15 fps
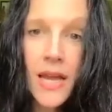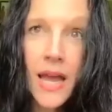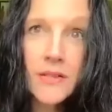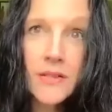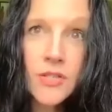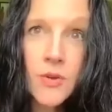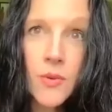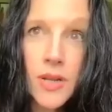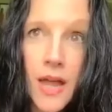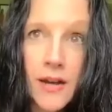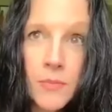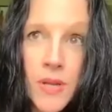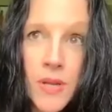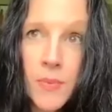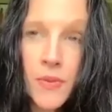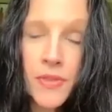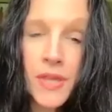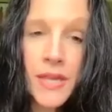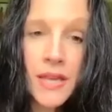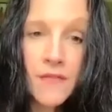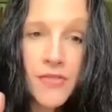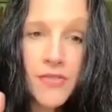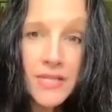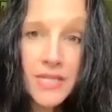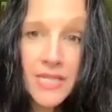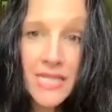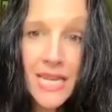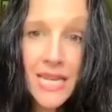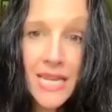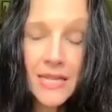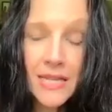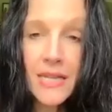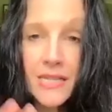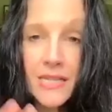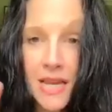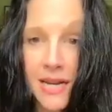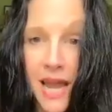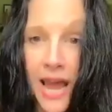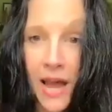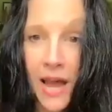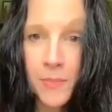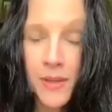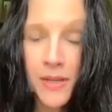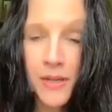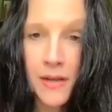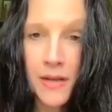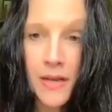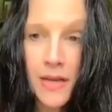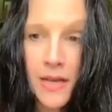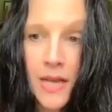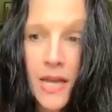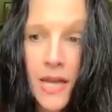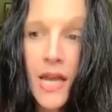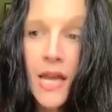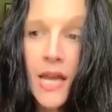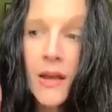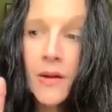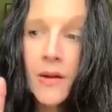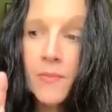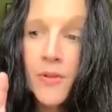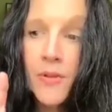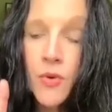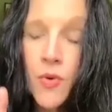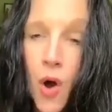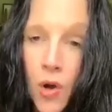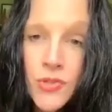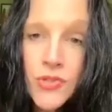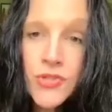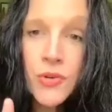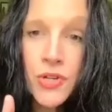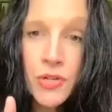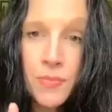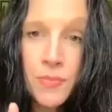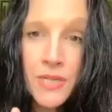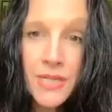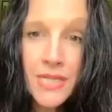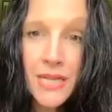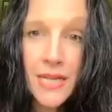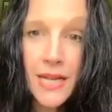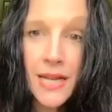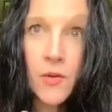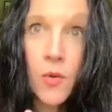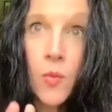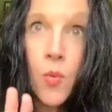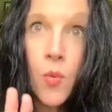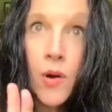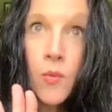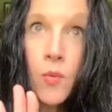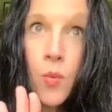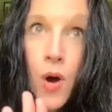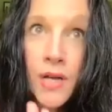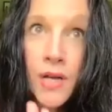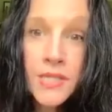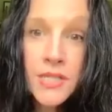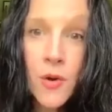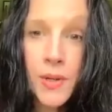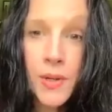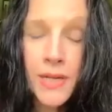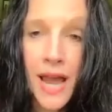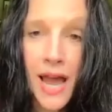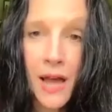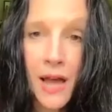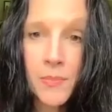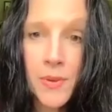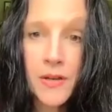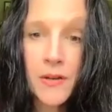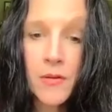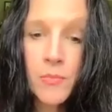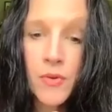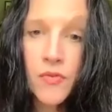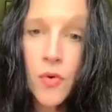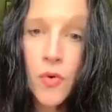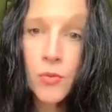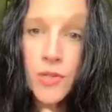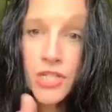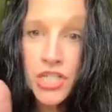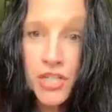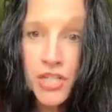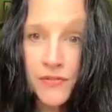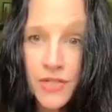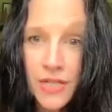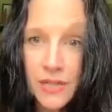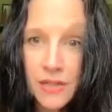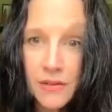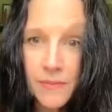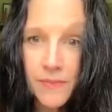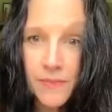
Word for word: And so a lot of people think if they see it, it's going to happen. But you also could be seeing what was going to happen before we shifted.